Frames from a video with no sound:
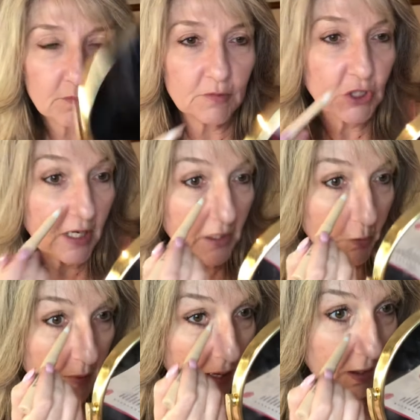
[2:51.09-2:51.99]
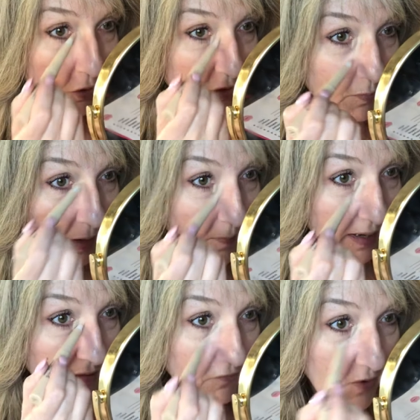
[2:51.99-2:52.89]
cheat a little bit and use my
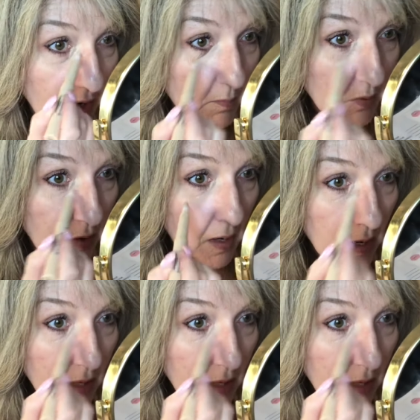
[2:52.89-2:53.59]
magnifying mirror.